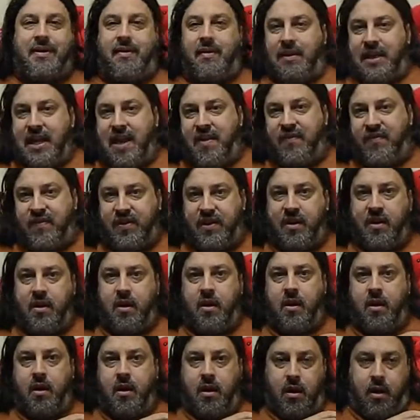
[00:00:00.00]
that are left
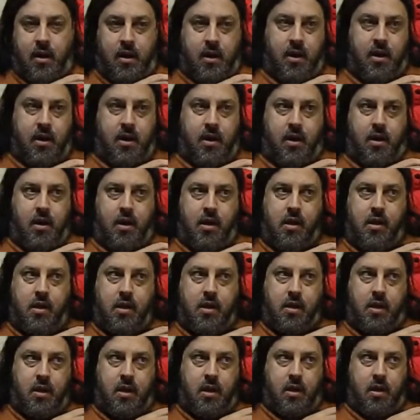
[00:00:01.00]
uh,
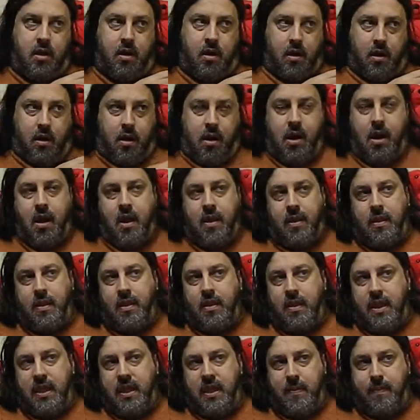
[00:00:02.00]

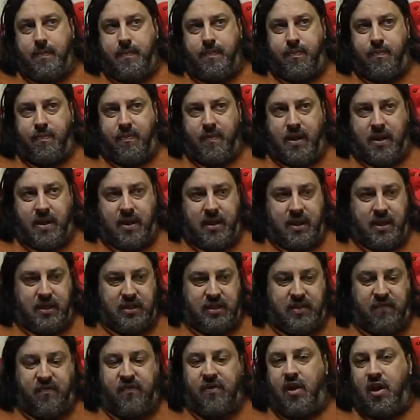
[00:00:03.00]
on the uh,
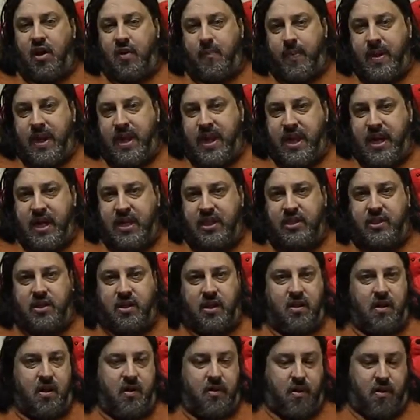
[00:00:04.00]
InstaVlog page
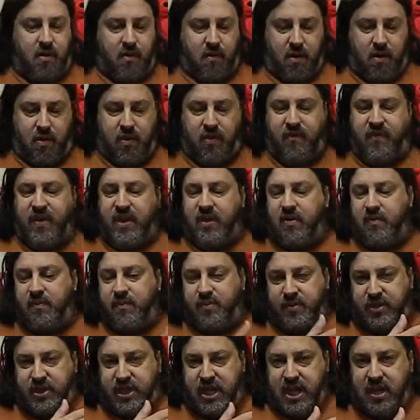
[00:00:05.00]
uh, or on the video
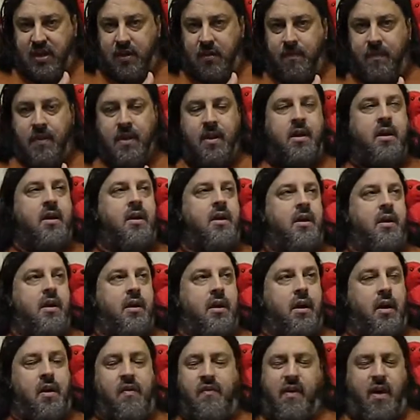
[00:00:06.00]
channel,
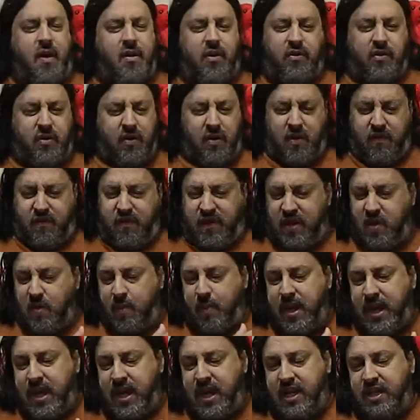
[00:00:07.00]
uh, on, sorry, on the video
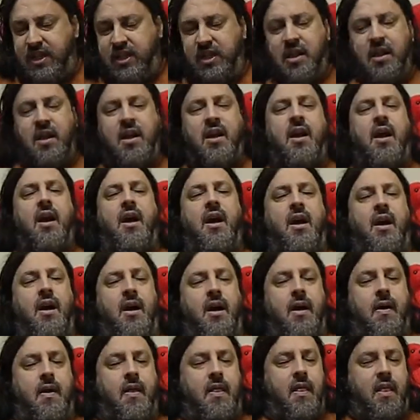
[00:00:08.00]
page.
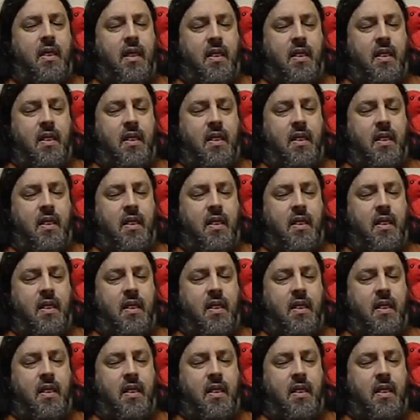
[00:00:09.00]
Uh,